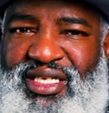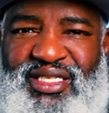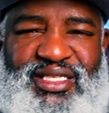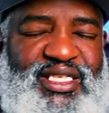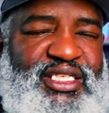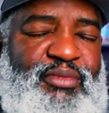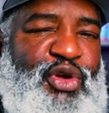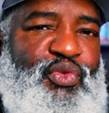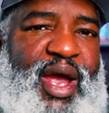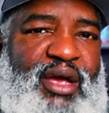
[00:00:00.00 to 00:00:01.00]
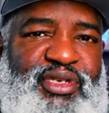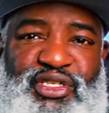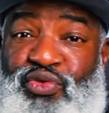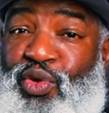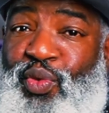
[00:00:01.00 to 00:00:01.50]
The system around
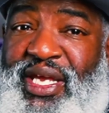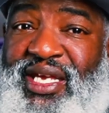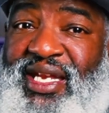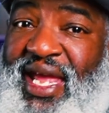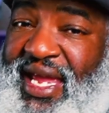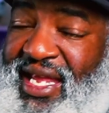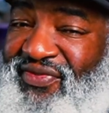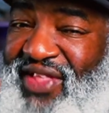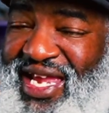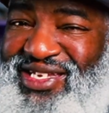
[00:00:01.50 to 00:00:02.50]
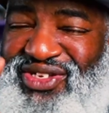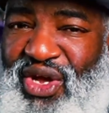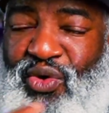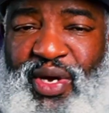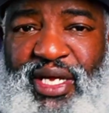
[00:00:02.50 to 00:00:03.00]
us will weaken, and they
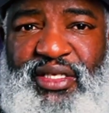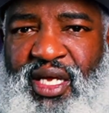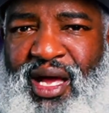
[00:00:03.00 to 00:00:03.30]
know it.